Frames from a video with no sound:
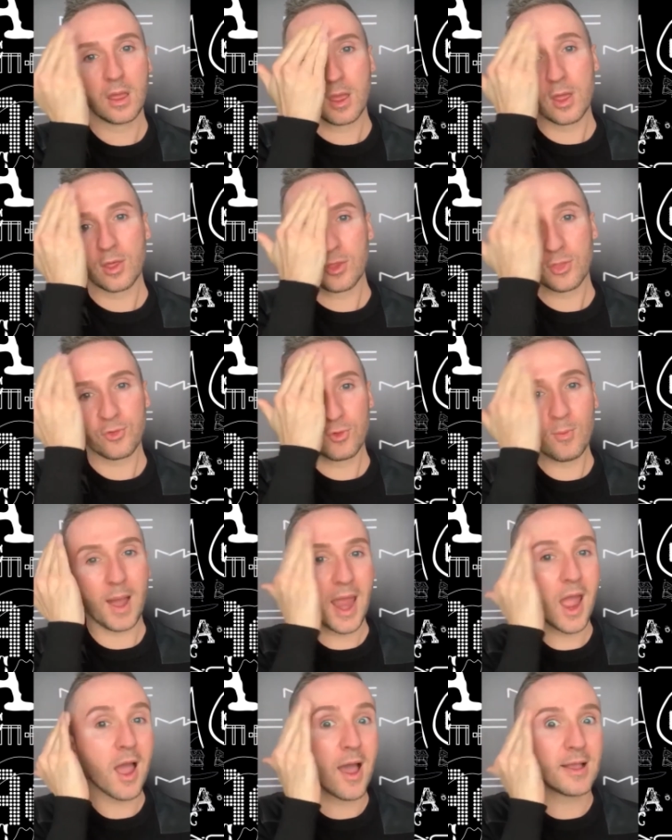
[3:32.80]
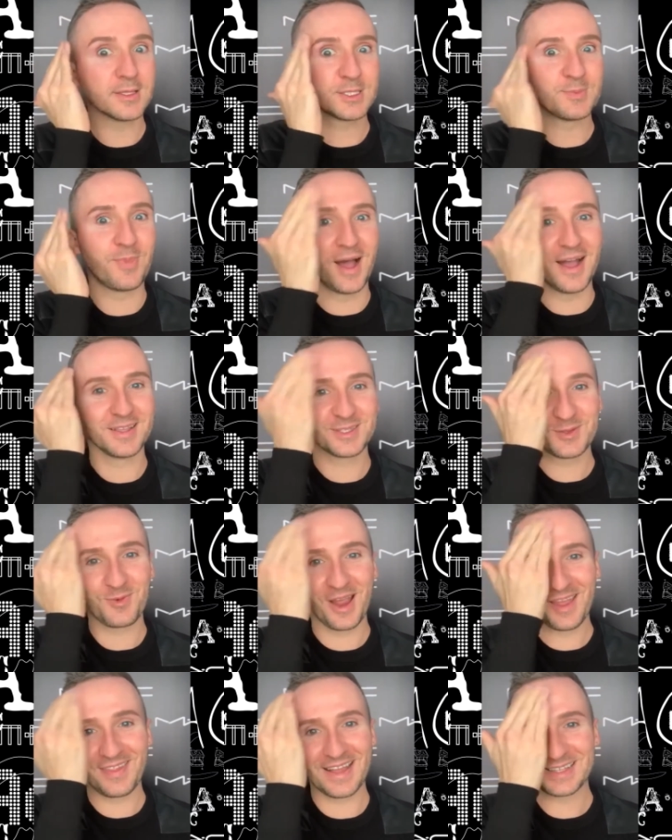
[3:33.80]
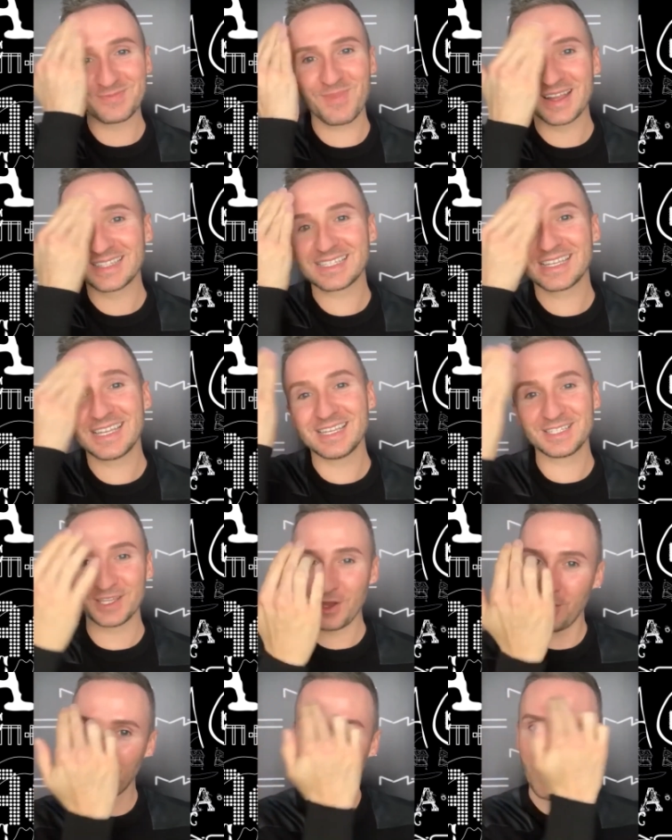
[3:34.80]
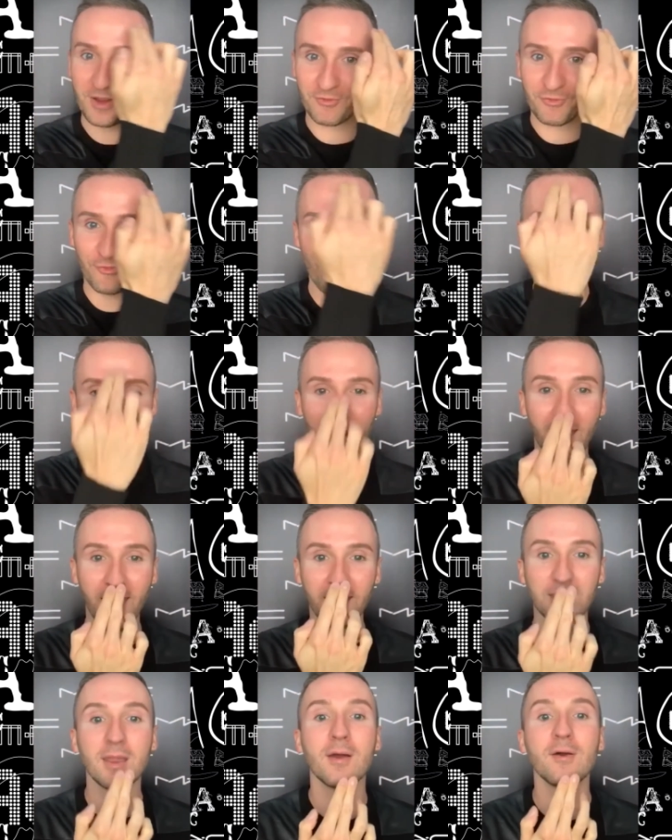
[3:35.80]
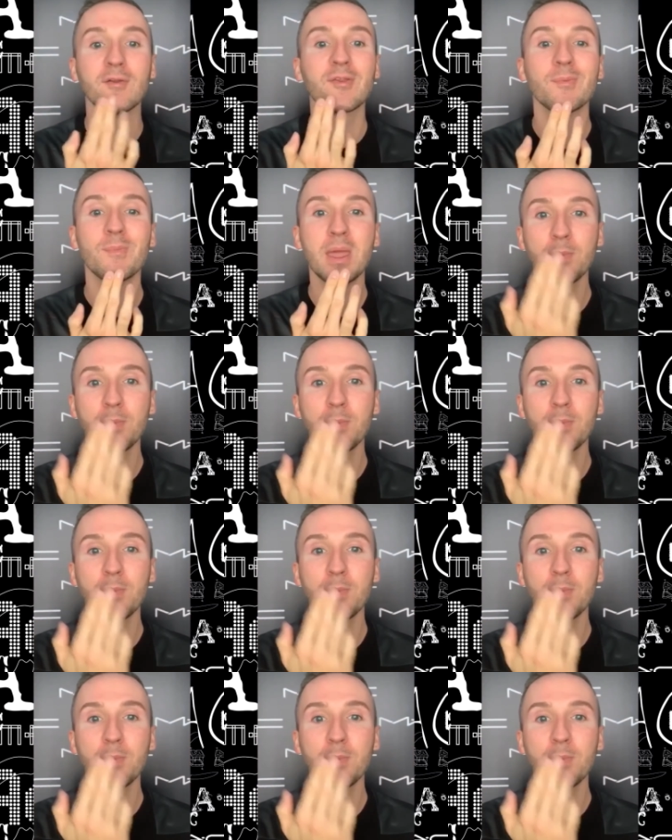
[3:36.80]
through my hot spots, right? That's my T-zone, right? Forehead, nose, maybe